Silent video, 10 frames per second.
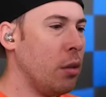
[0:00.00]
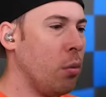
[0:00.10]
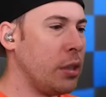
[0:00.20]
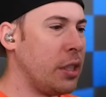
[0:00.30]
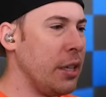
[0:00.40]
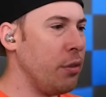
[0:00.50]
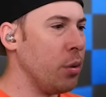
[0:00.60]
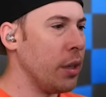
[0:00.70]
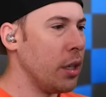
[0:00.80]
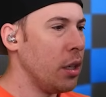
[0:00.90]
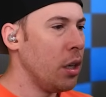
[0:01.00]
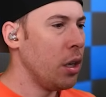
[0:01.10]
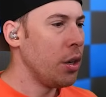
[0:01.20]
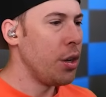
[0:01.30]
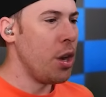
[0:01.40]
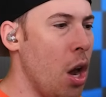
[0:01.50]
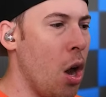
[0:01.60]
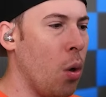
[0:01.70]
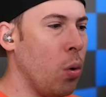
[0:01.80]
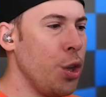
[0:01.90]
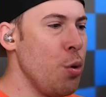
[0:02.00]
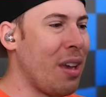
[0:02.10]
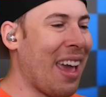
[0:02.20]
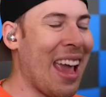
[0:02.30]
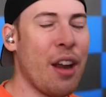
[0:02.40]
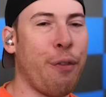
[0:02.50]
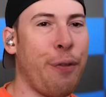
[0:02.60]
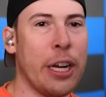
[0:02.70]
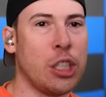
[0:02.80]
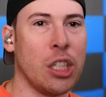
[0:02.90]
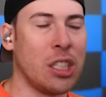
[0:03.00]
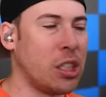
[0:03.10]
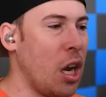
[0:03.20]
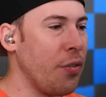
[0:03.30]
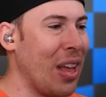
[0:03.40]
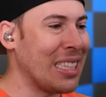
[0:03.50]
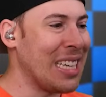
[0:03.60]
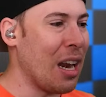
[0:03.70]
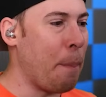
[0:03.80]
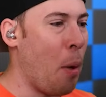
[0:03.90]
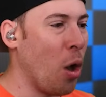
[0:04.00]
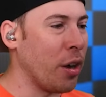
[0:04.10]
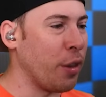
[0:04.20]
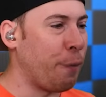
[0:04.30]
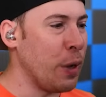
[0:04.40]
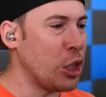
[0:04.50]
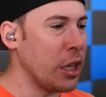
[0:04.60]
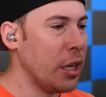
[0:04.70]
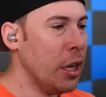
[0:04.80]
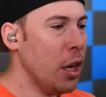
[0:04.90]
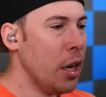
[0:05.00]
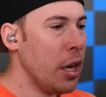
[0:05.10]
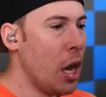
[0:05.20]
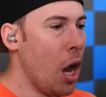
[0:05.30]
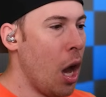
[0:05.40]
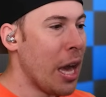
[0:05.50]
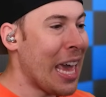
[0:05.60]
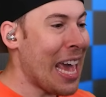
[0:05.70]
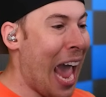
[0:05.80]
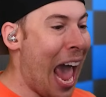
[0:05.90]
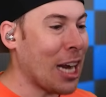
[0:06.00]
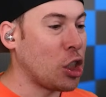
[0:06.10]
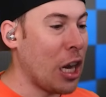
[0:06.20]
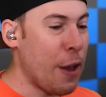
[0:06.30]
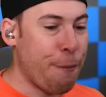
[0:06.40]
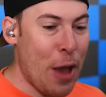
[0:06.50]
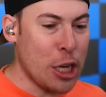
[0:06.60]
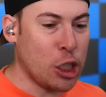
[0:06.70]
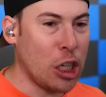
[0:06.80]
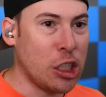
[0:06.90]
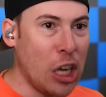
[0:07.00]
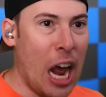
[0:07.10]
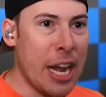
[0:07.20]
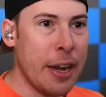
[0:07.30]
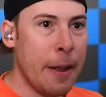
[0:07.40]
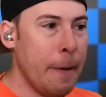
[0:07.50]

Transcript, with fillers: What's Steve doing? No, you can't fish the sun. That's not a part of the fishing. He actually fished the sun.